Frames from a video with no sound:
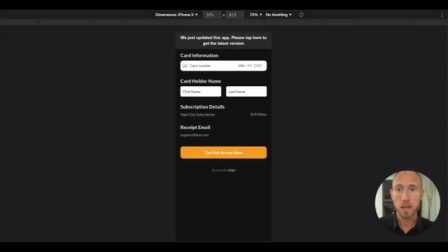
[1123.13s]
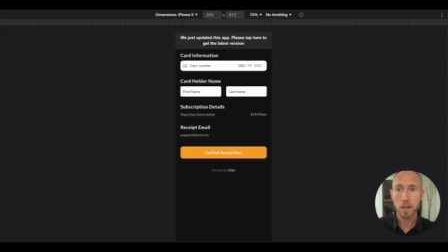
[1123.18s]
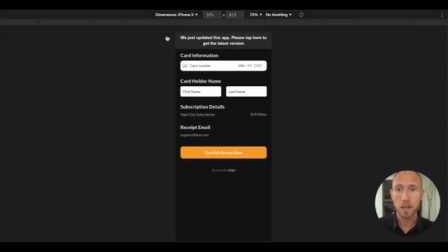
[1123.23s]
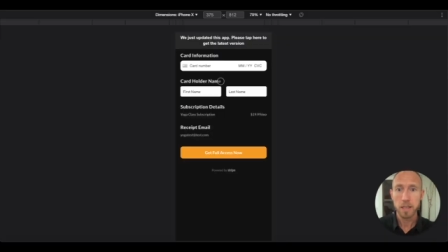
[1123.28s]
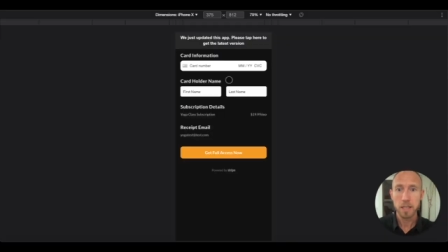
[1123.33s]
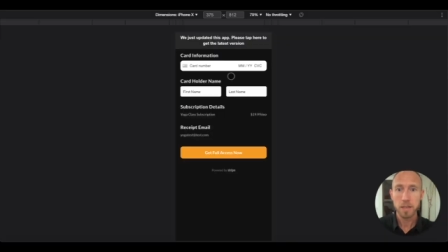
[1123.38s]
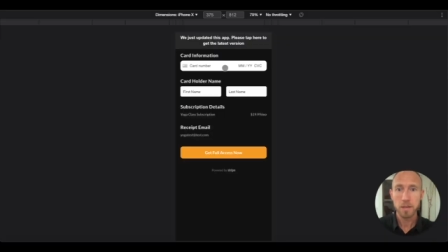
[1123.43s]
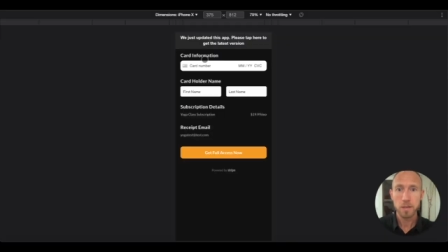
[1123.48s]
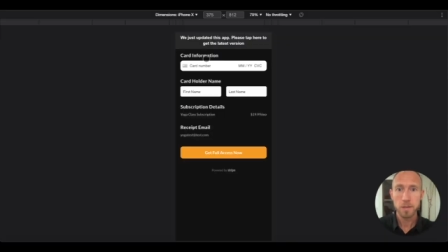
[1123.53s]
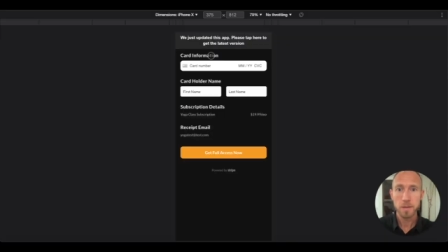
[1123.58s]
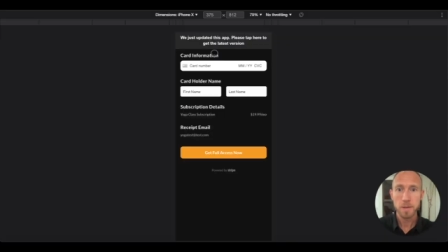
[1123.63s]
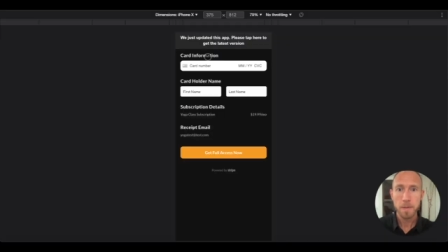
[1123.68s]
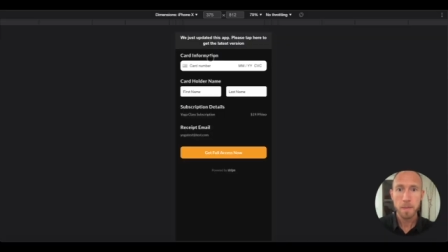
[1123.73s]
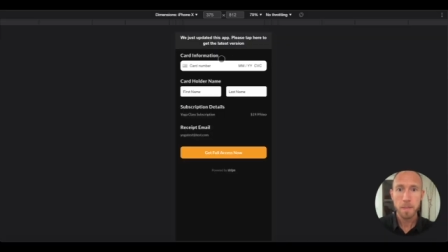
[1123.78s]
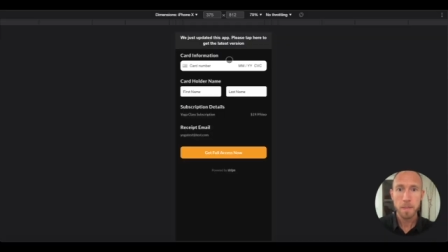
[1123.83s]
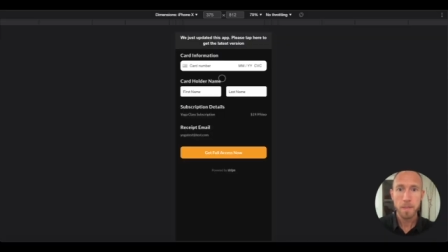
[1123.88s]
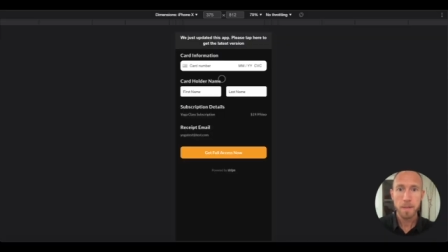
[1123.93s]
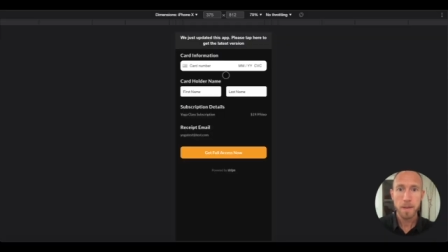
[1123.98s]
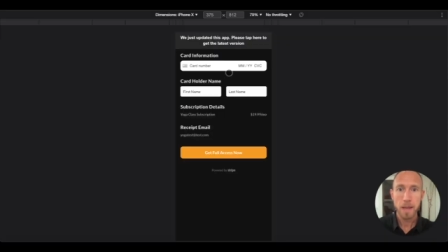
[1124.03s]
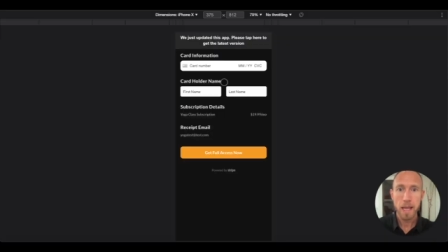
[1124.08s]
here
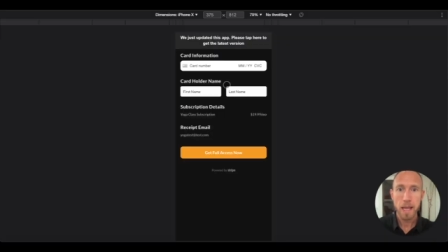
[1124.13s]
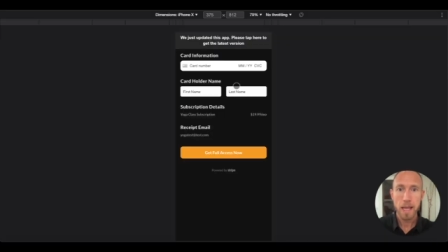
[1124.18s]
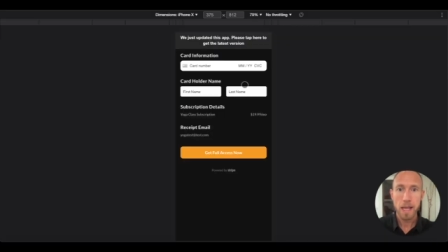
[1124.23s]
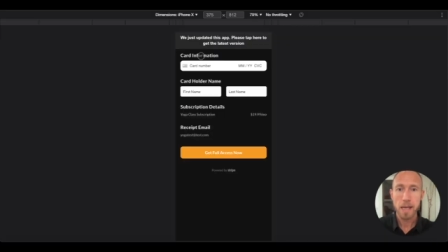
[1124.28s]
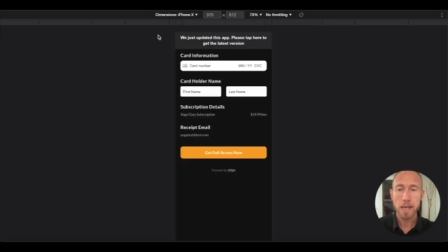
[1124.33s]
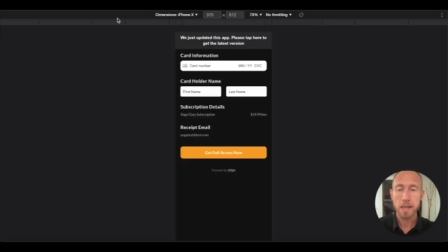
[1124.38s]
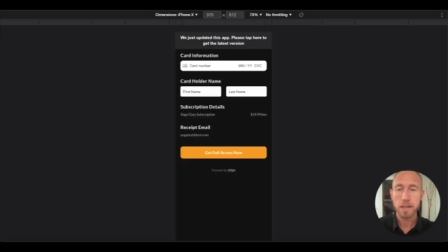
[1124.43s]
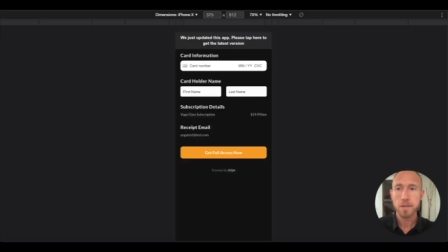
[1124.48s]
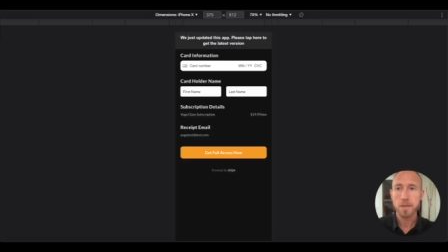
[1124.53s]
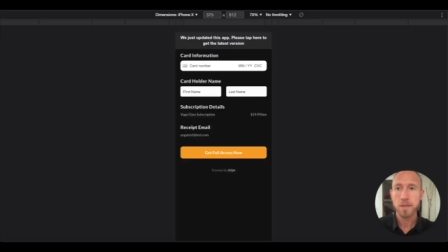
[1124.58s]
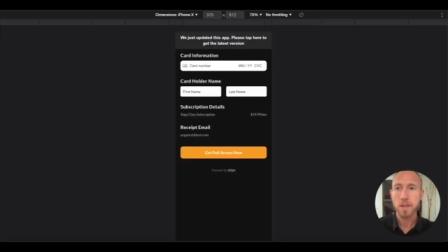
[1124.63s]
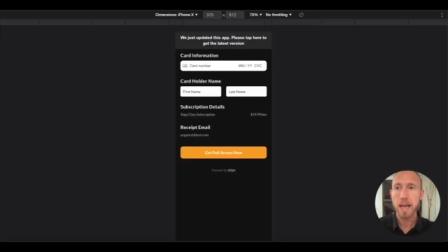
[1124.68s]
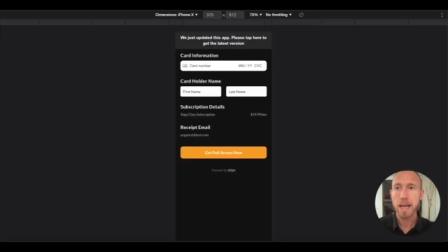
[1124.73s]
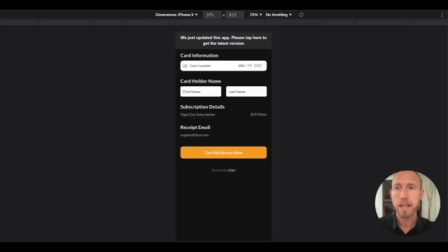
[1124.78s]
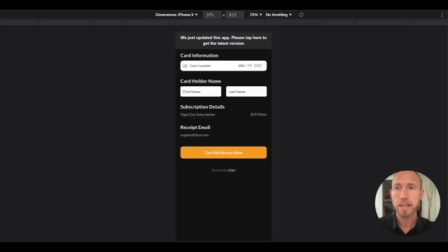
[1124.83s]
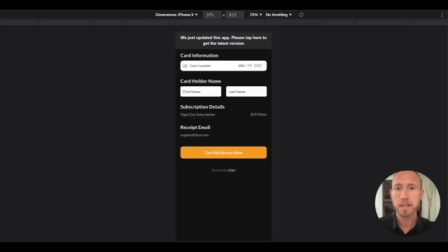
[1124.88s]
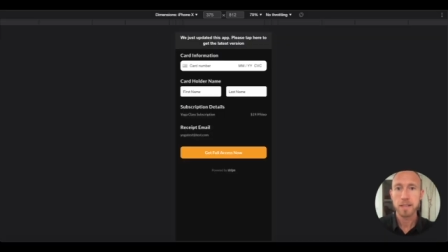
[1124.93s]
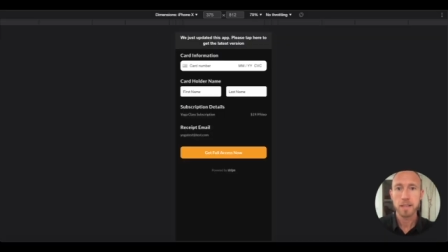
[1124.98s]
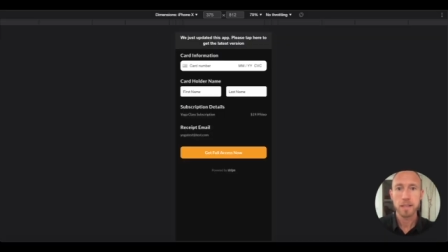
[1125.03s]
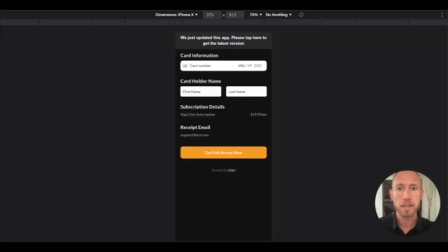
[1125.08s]
and
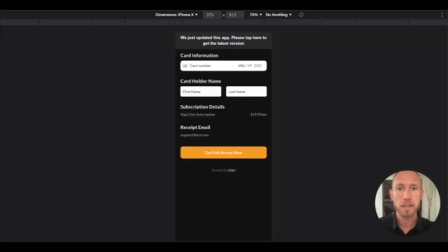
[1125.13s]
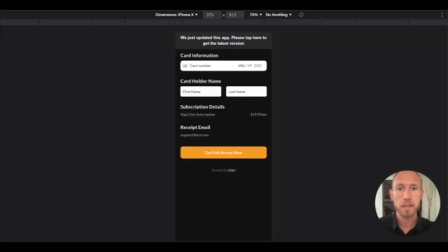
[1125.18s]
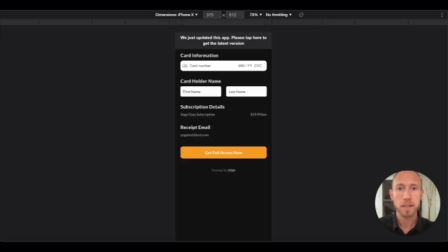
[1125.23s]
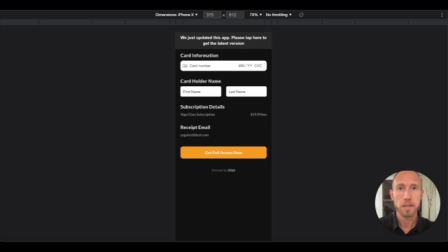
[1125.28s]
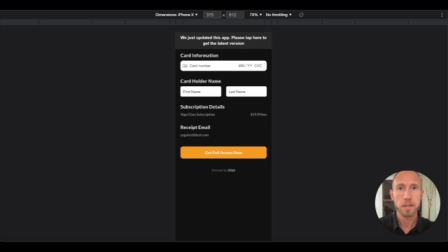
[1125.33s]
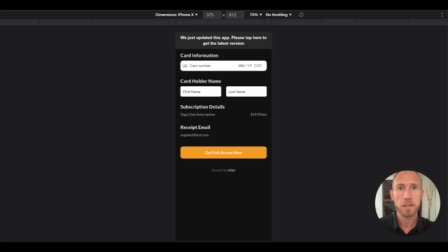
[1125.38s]
that uh,